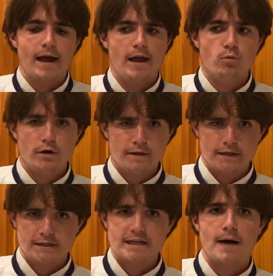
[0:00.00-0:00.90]
and when the
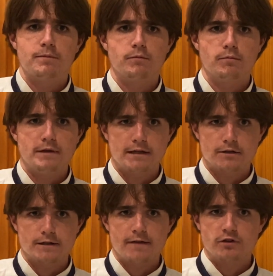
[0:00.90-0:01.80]
unstoppable
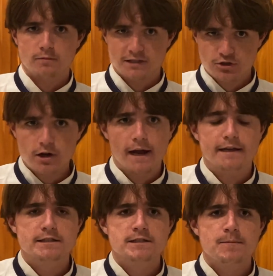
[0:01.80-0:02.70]
meteor inevitably
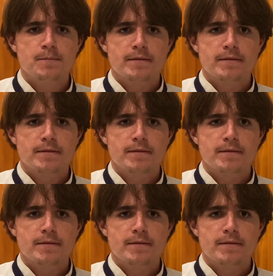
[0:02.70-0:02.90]
strikes,